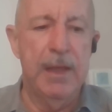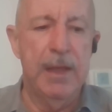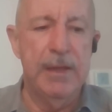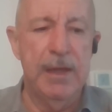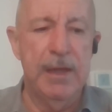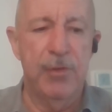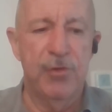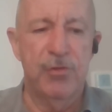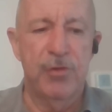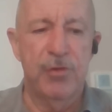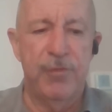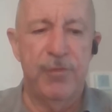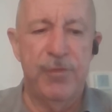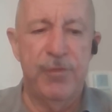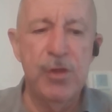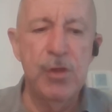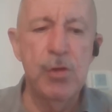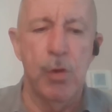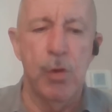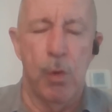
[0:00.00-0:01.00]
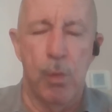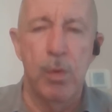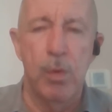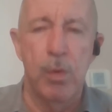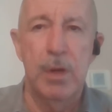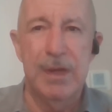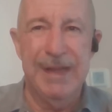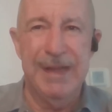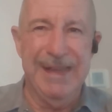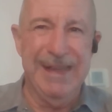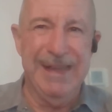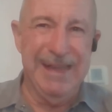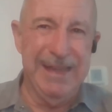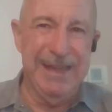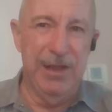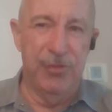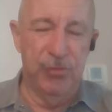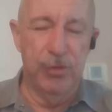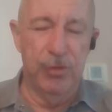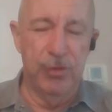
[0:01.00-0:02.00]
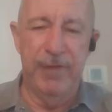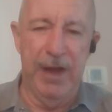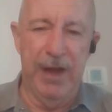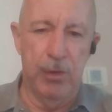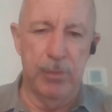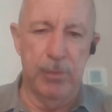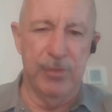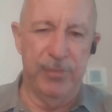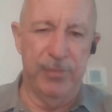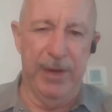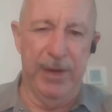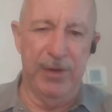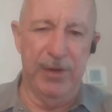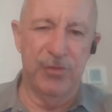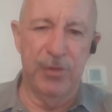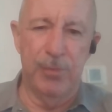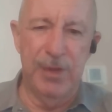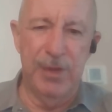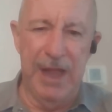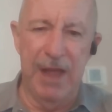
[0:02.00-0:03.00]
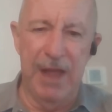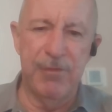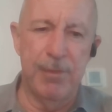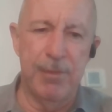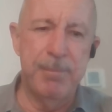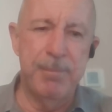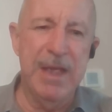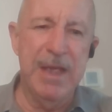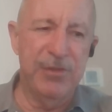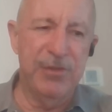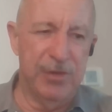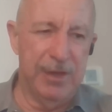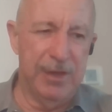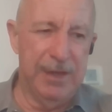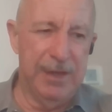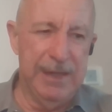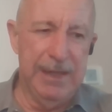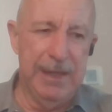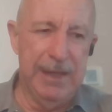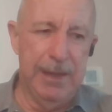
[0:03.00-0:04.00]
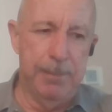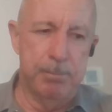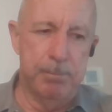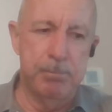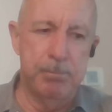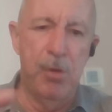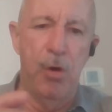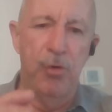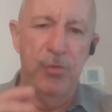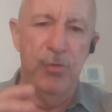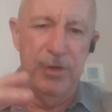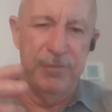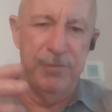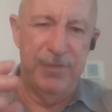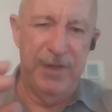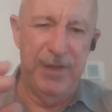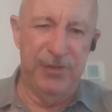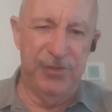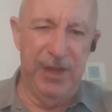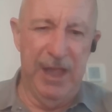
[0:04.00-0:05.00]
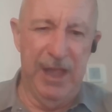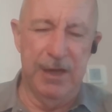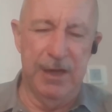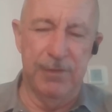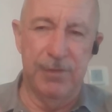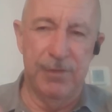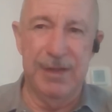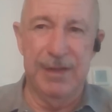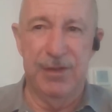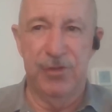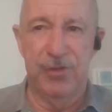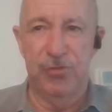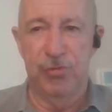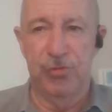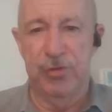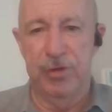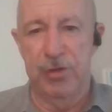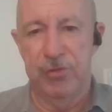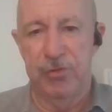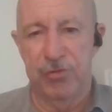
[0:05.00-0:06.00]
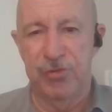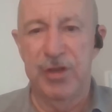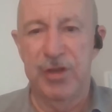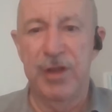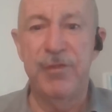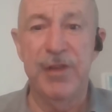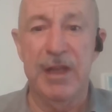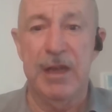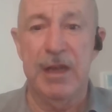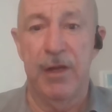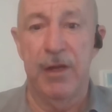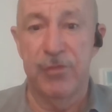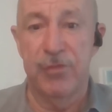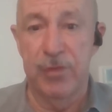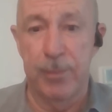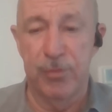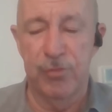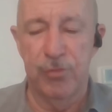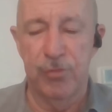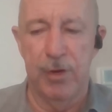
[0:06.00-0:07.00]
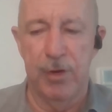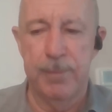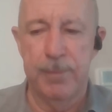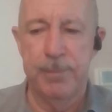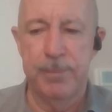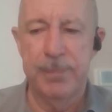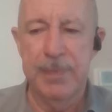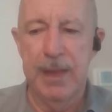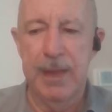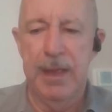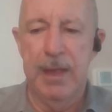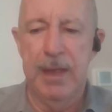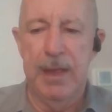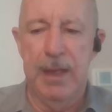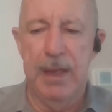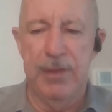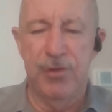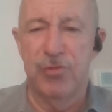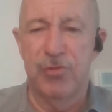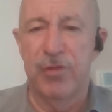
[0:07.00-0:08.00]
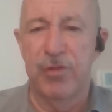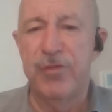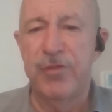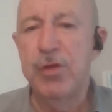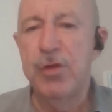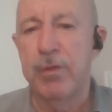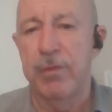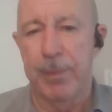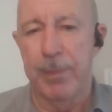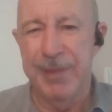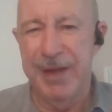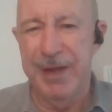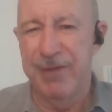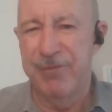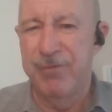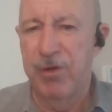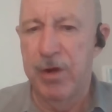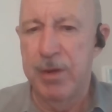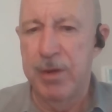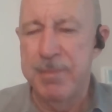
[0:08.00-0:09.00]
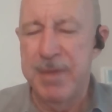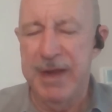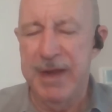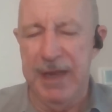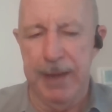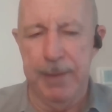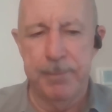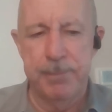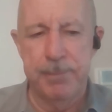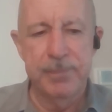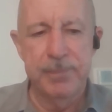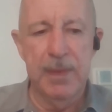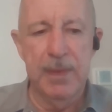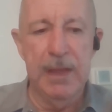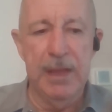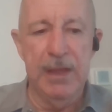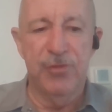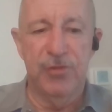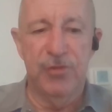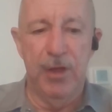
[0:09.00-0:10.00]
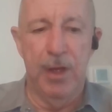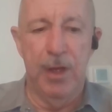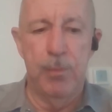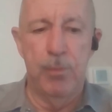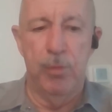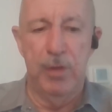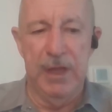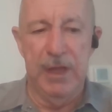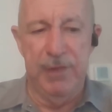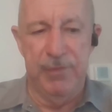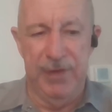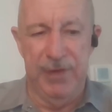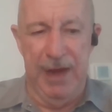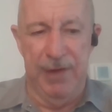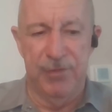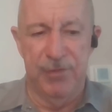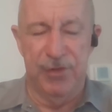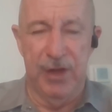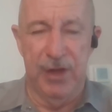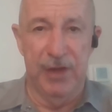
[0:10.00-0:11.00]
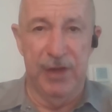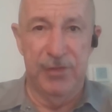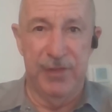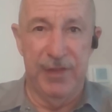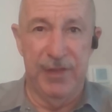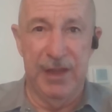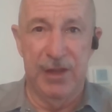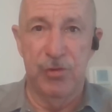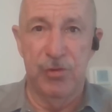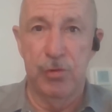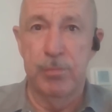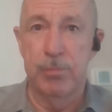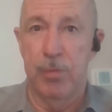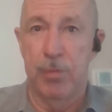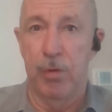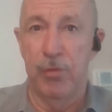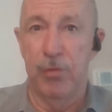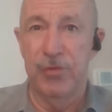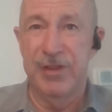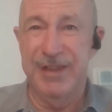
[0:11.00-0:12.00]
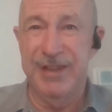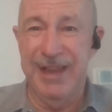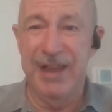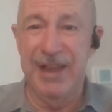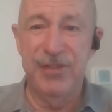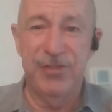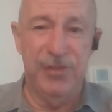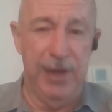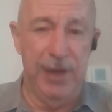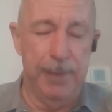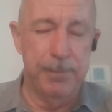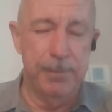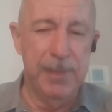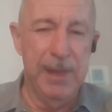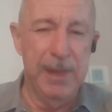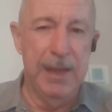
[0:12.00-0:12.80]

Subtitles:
Now, there's a few certified home inspectors that will have a basic mold investigative certificate of some sort. There's a few of them, not very many. Some will even advertise that they can do mold testing.